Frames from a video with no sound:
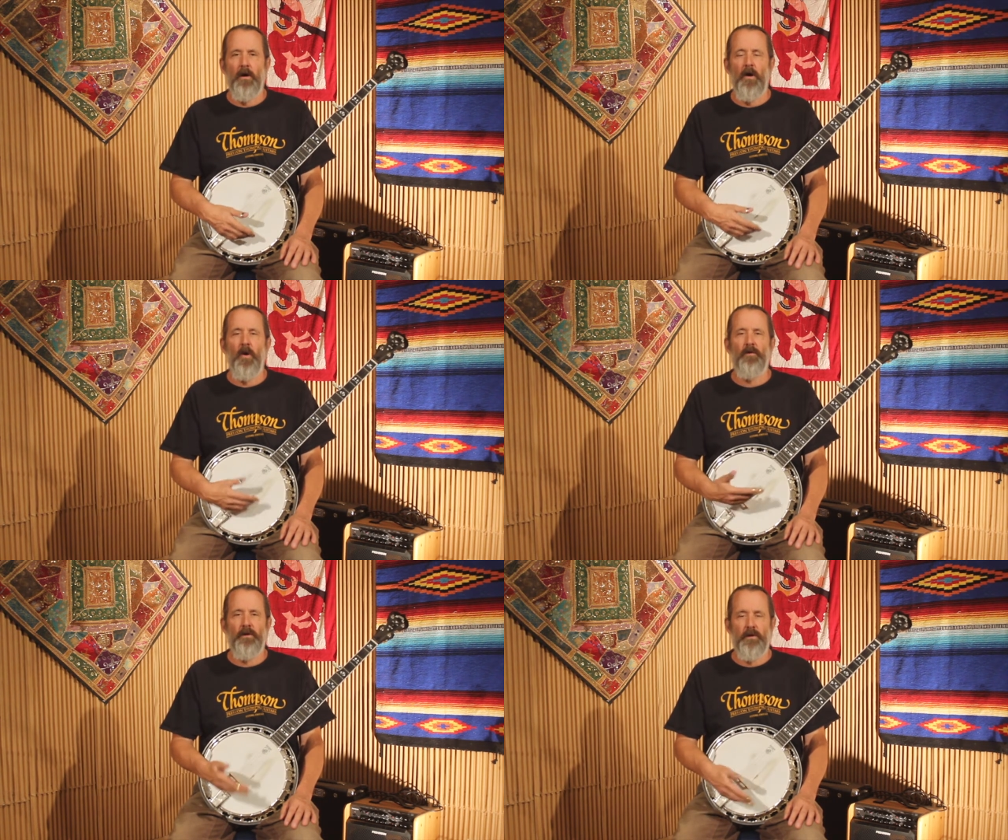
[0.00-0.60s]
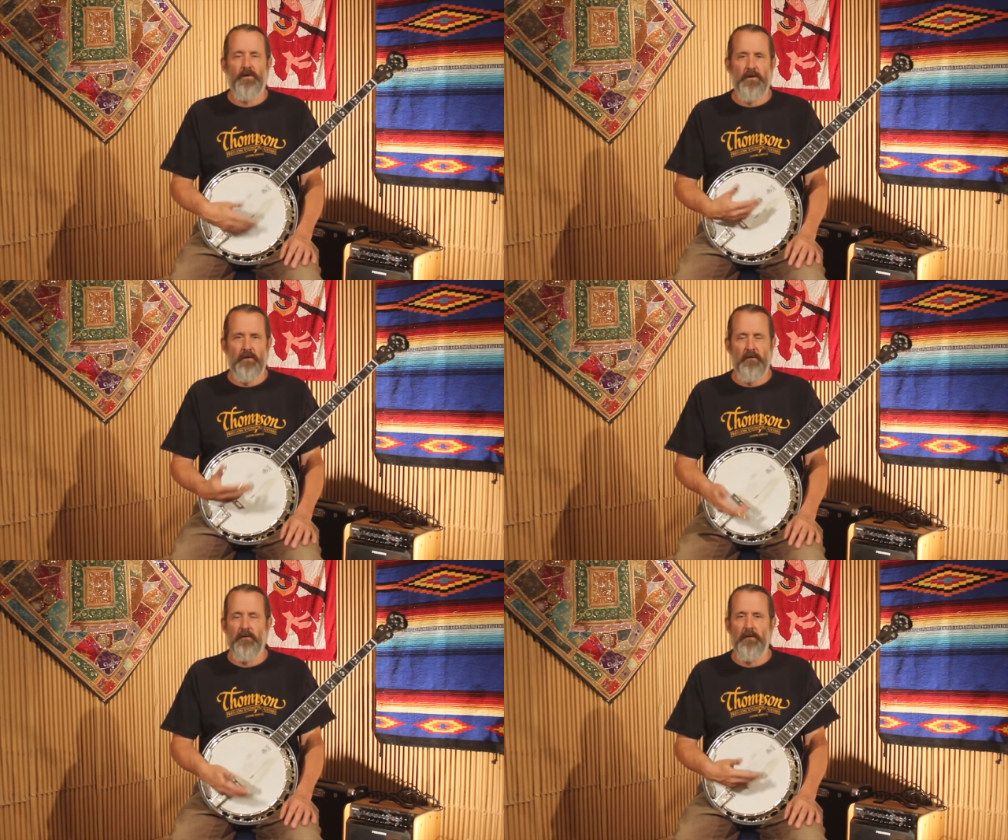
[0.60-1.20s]
over
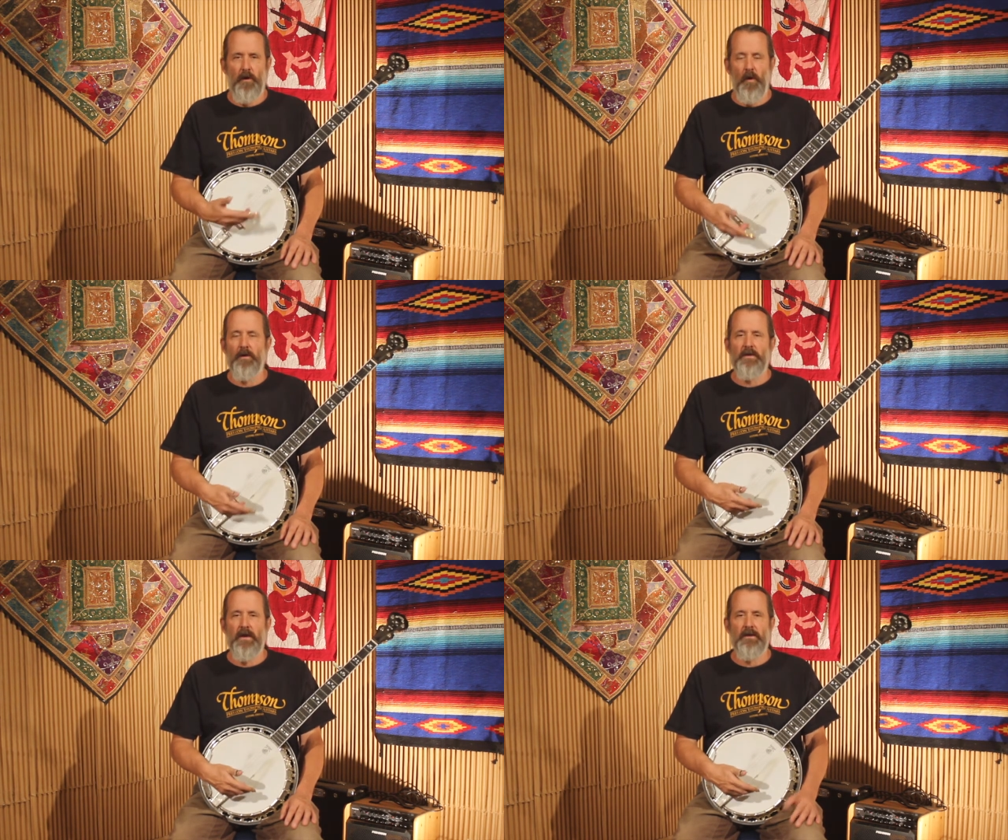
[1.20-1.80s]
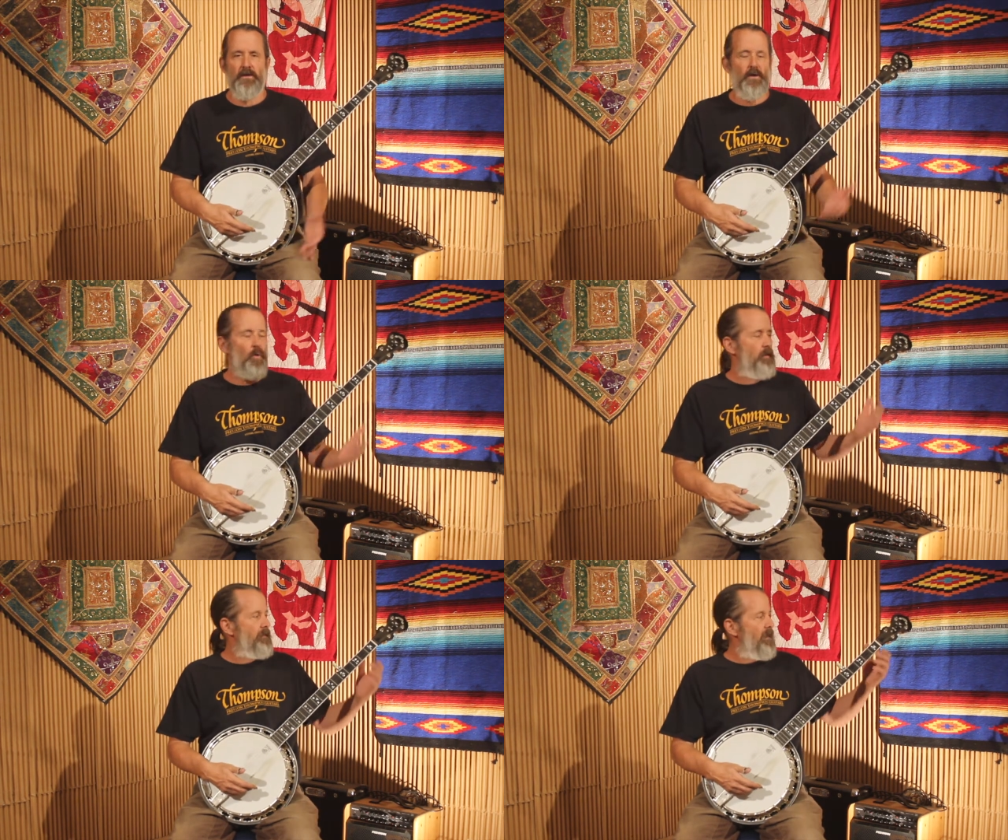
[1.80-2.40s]
those chord changes,
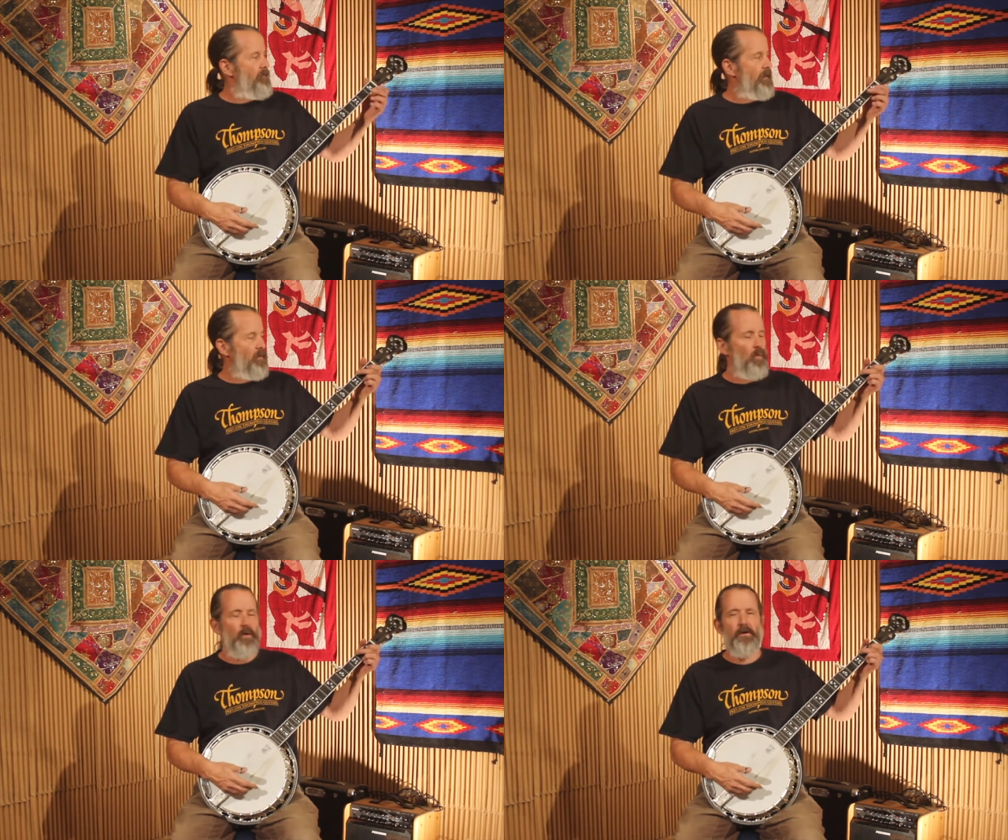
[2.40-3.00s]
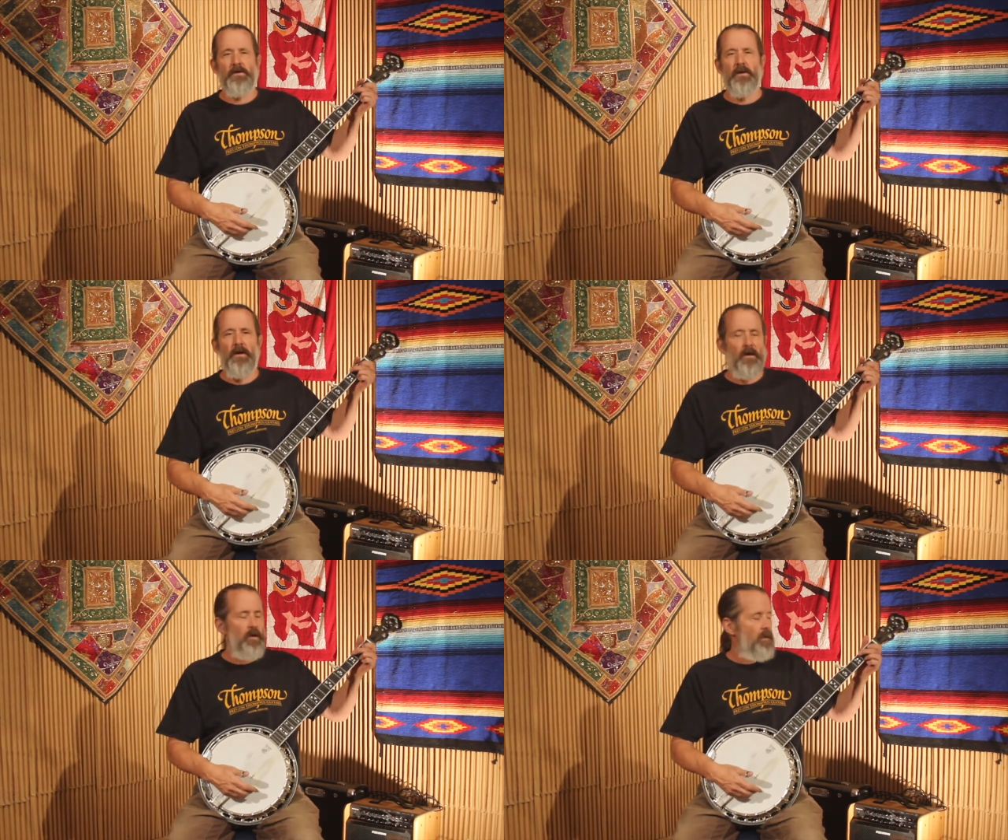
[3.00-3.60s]
holding down my chords,
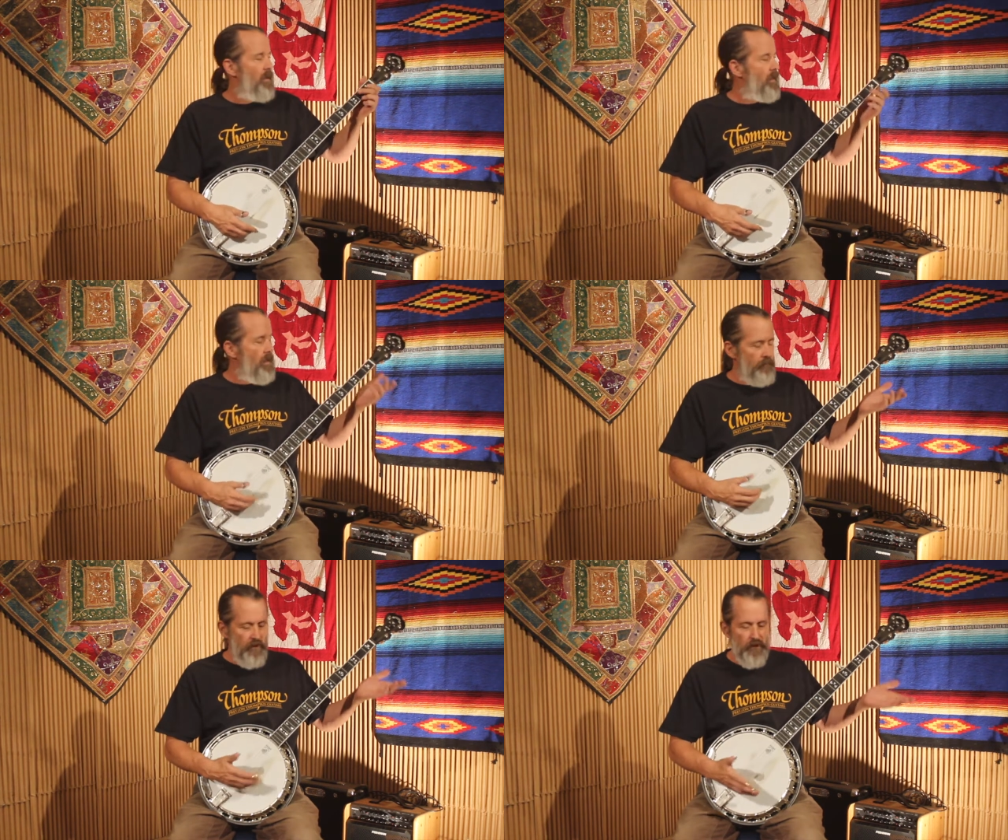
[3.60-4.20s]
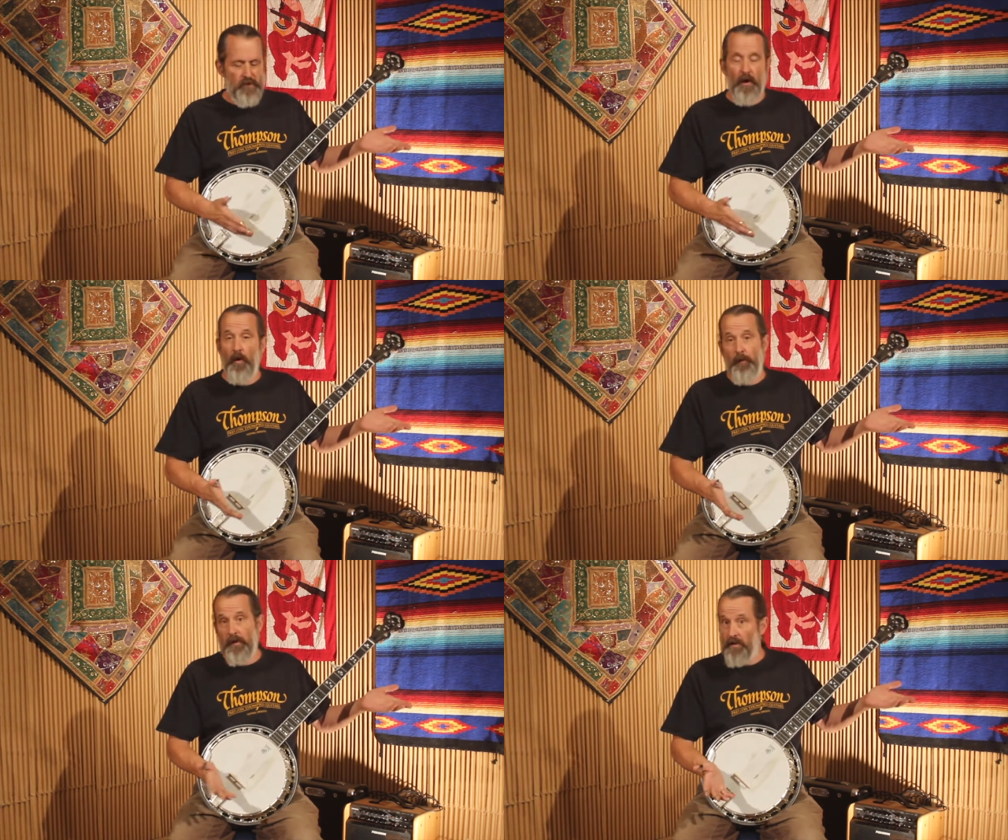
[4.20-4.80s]
uh, I'm going to use
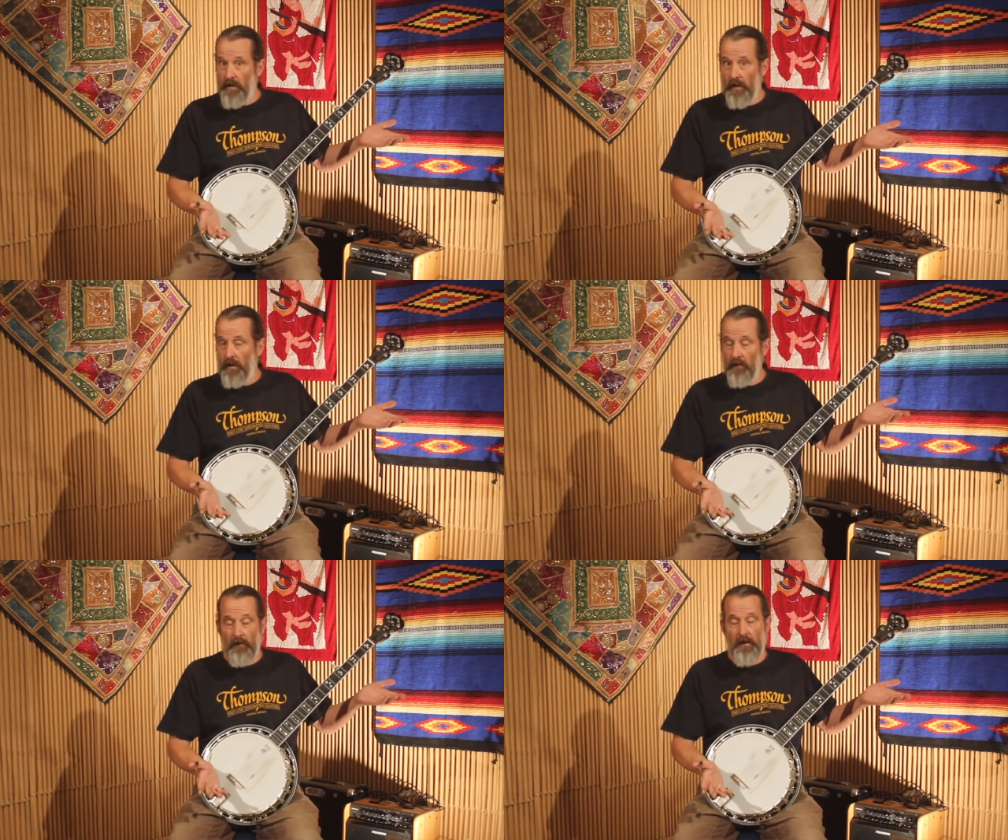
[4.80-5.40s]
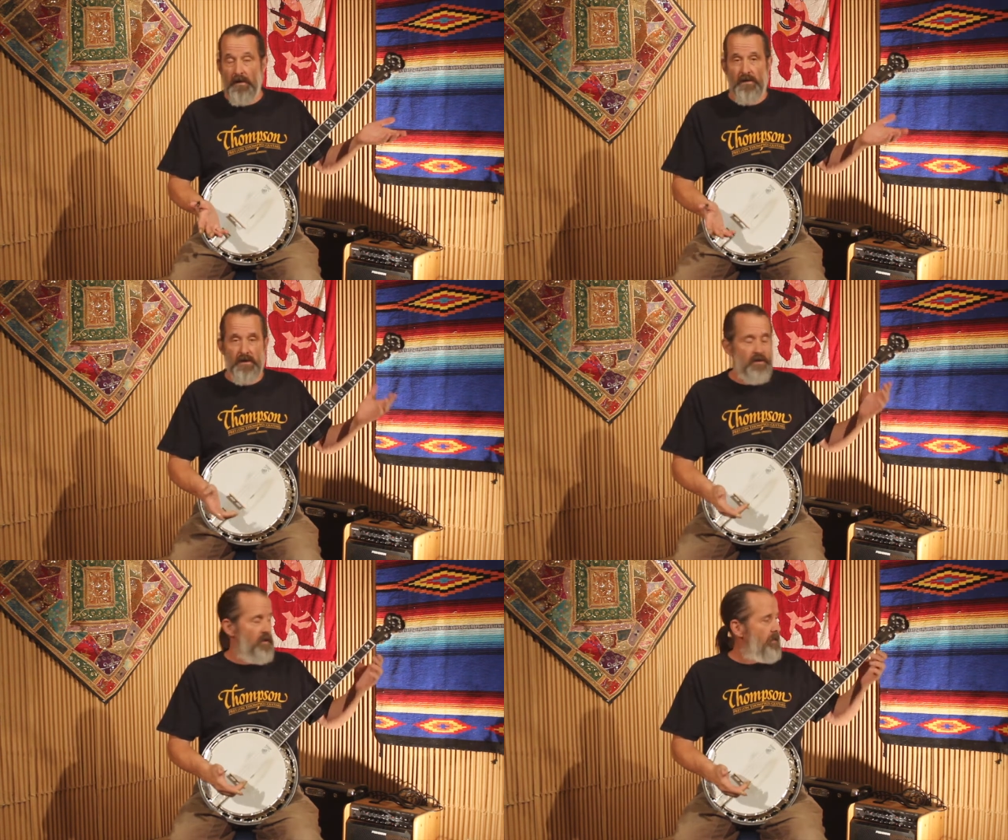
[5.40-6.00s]
open G,
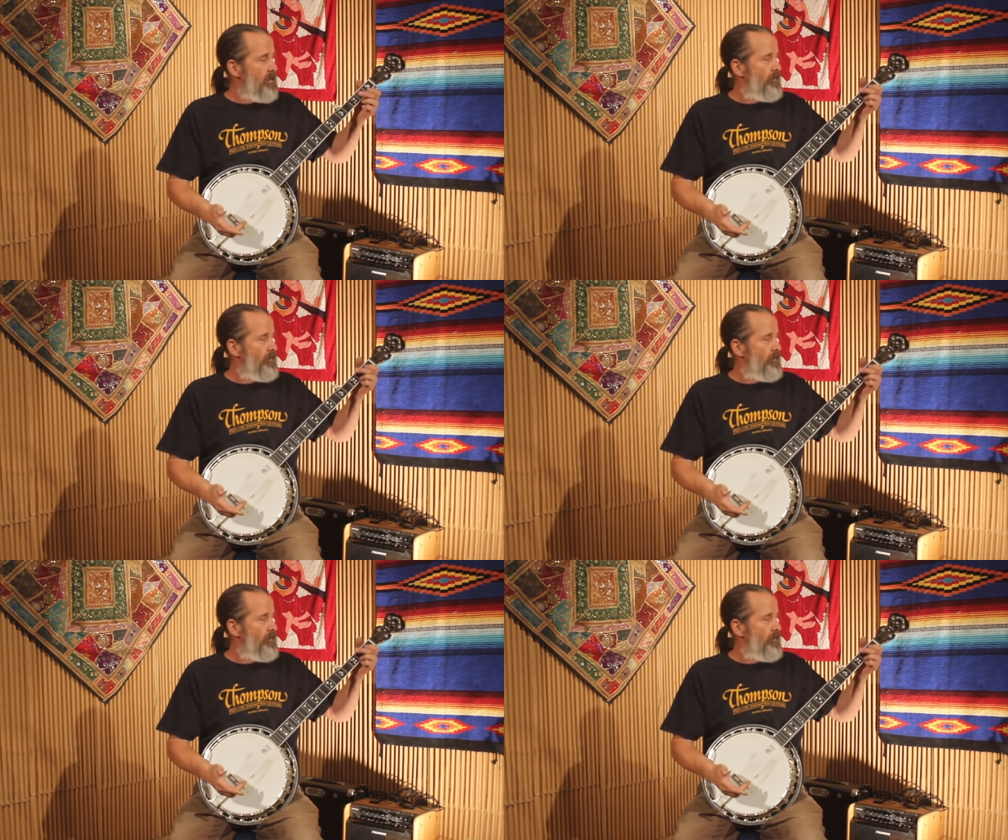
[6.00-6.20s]
easiest thing.